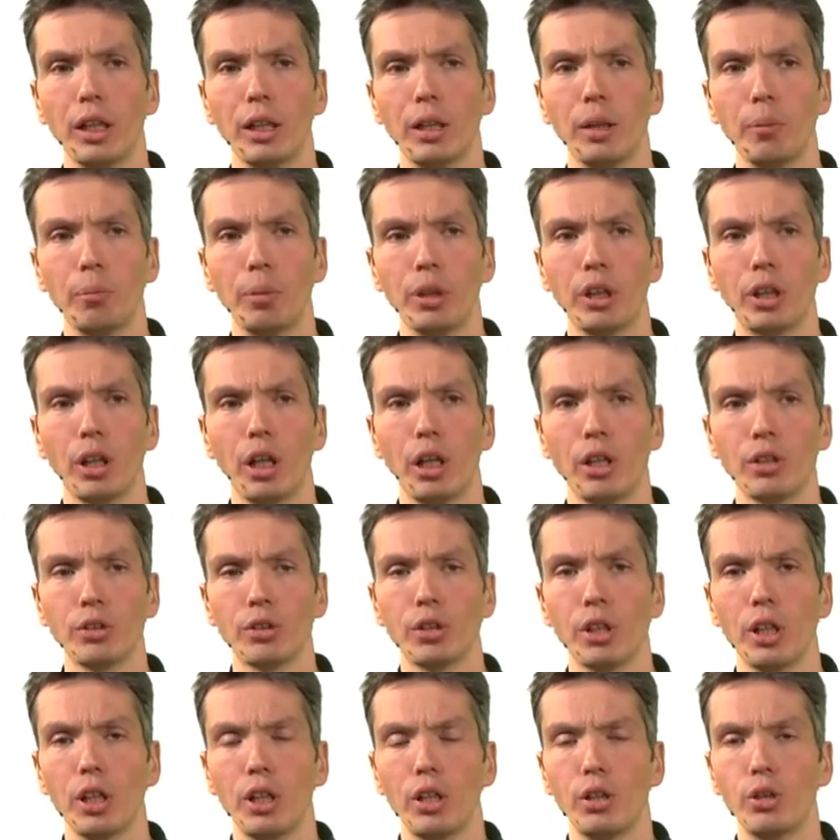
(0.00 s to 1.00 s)

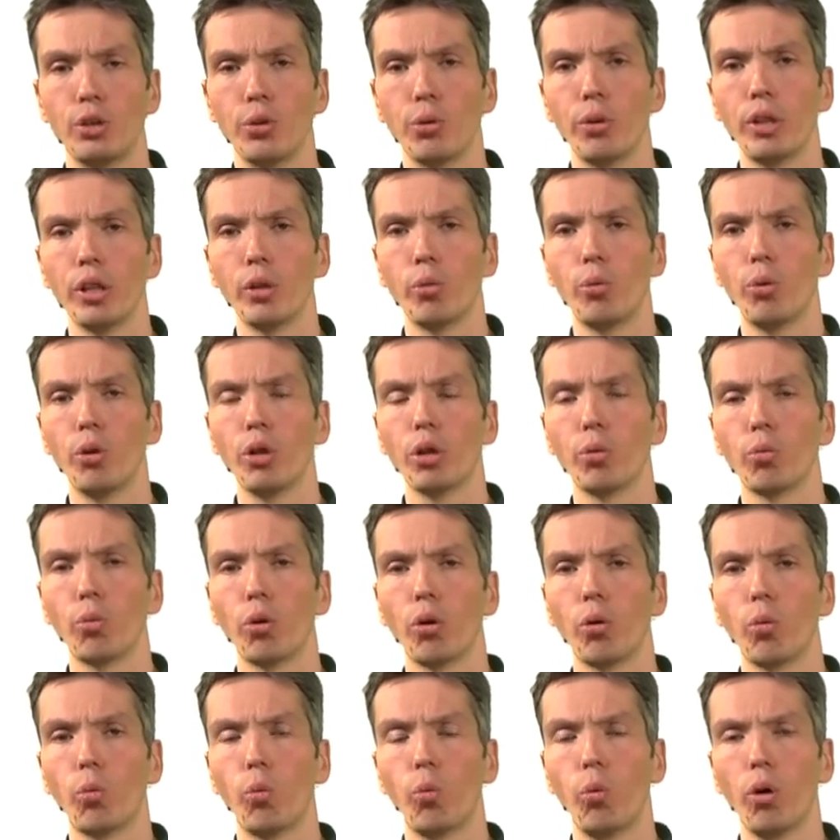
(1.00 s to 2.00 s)
because during World
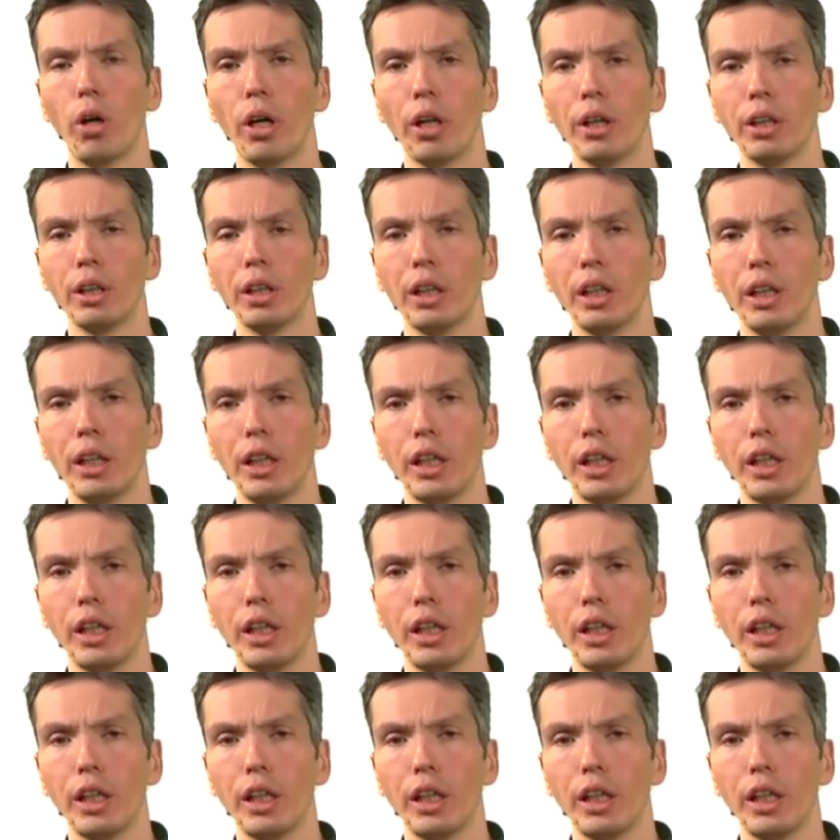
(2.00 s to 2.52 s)
War I,